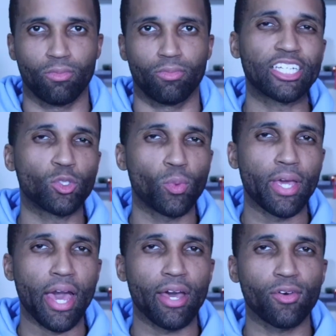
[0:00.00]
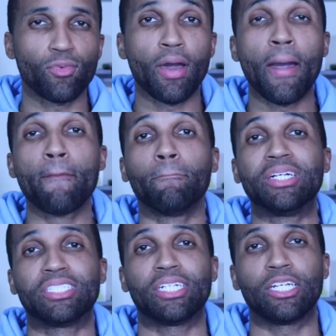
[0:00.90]
Next we have
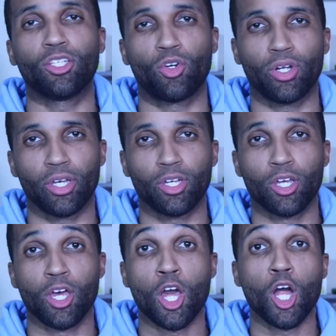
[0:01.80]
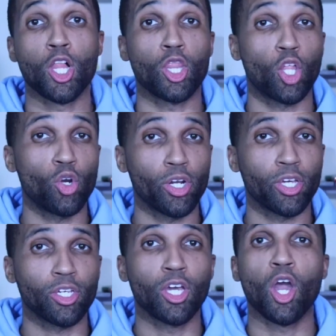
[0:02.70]
machine learning,
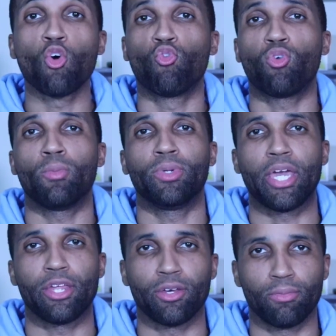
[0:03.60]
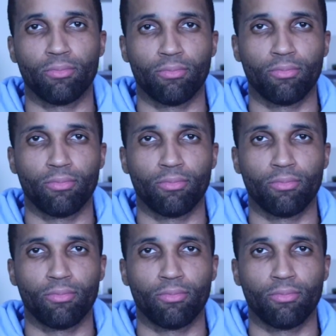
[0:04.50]
learning from data.